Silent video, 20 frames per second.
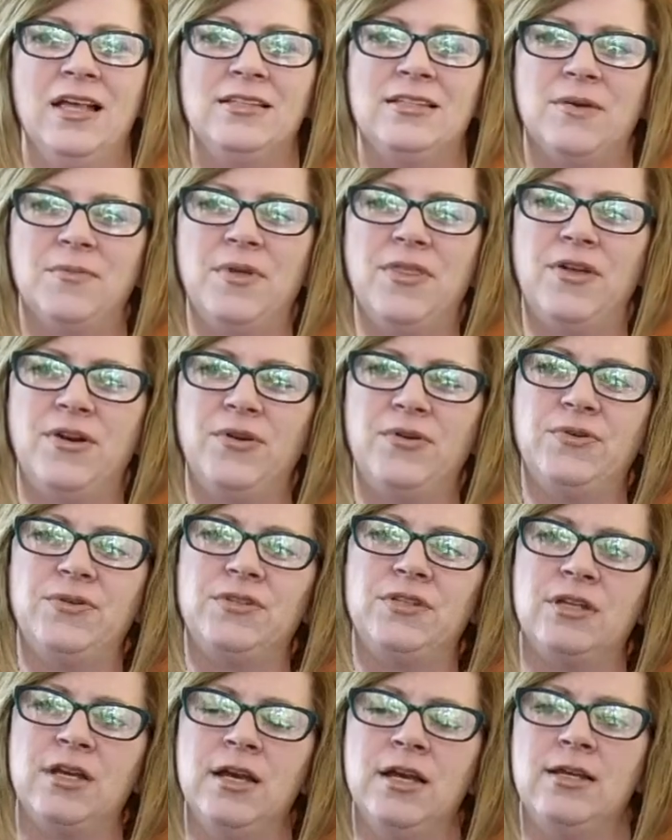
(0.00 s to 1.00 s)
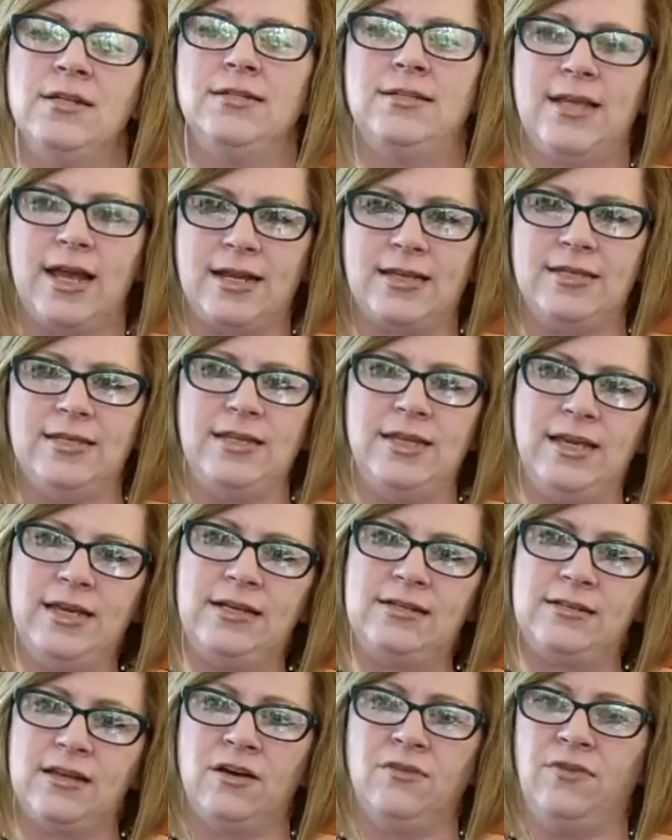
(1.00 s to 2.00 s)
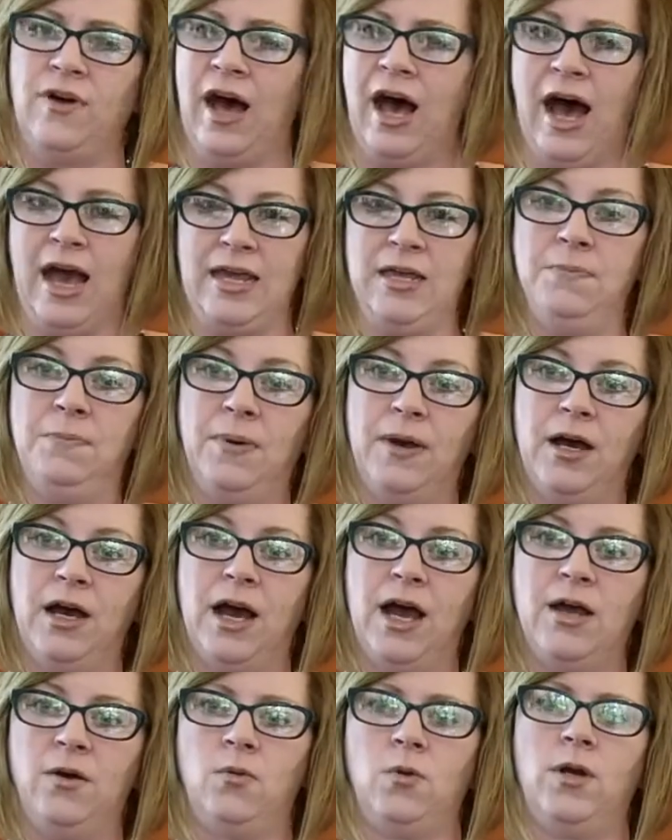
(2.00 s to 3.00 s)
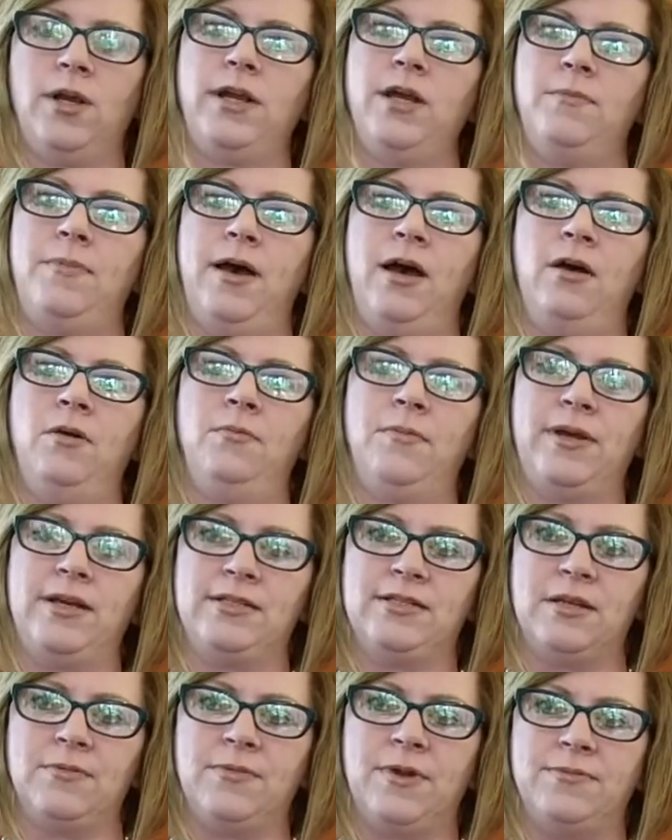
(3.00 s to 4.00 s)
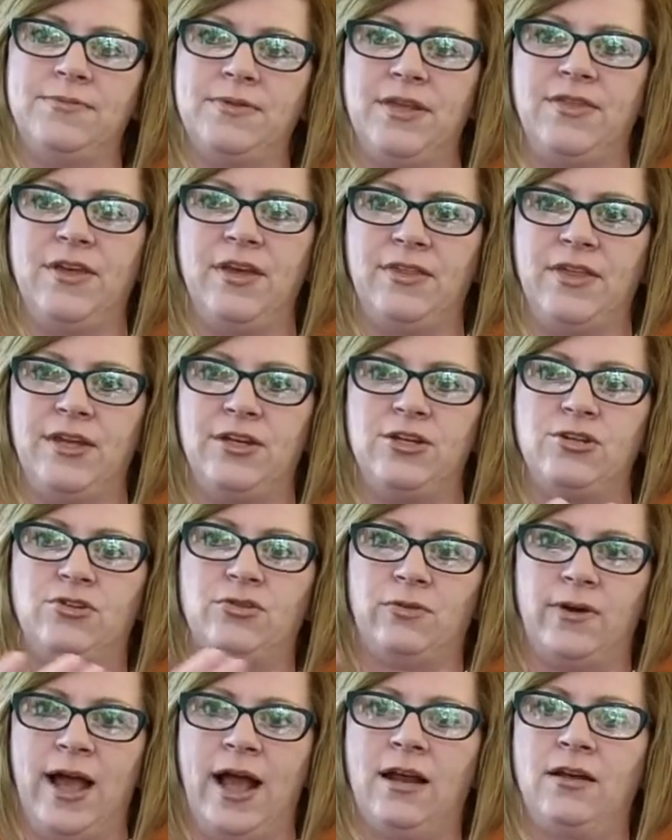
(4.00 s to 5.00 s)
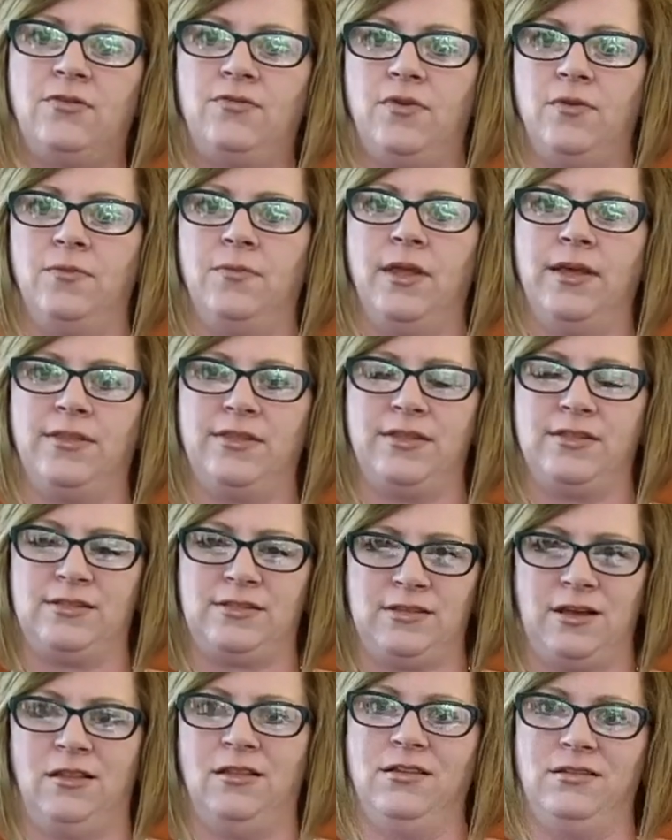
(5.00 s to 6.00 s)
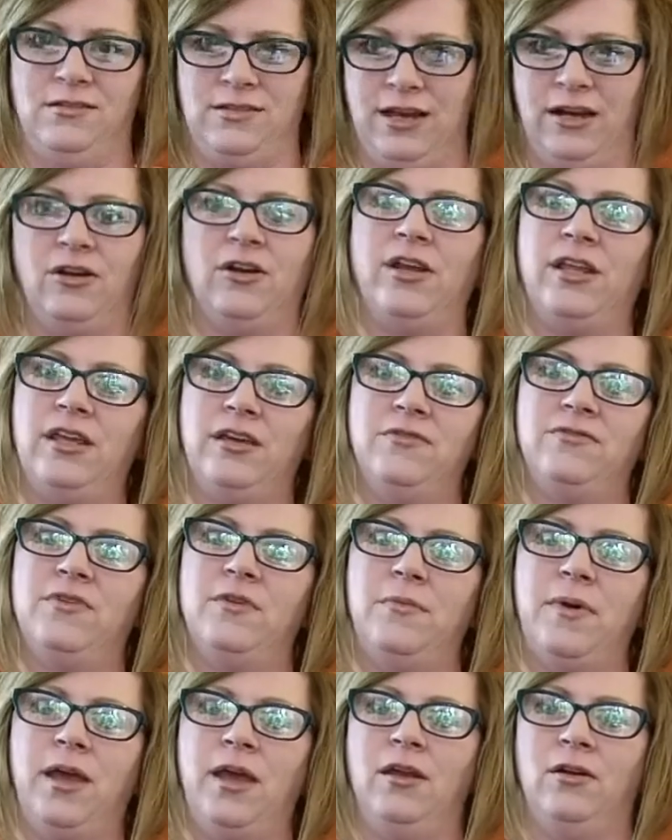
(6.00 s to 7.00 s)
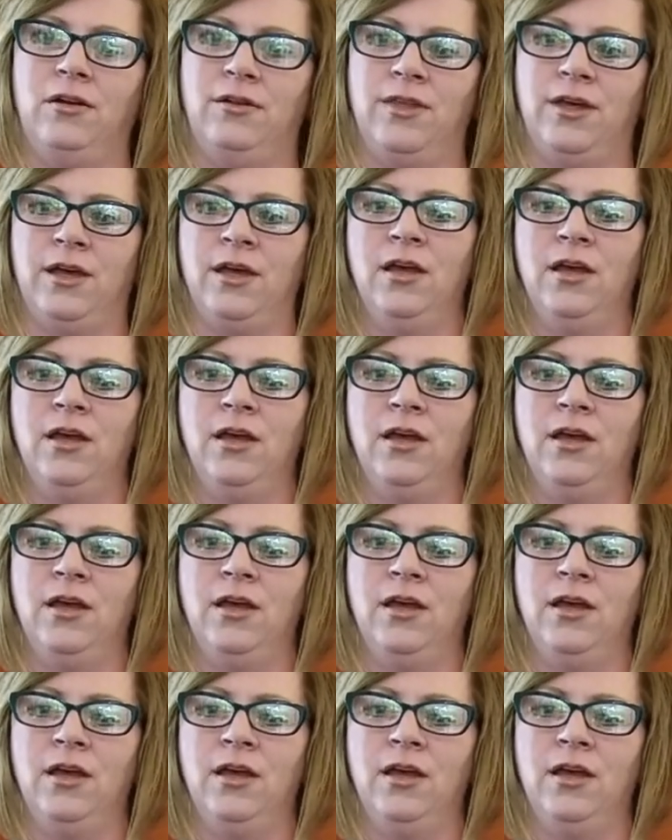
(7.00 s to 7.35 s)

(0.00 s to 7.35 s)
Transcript: some of those techniques of hype I worry about, because sometimes I think they detract from like the solidarity of debate or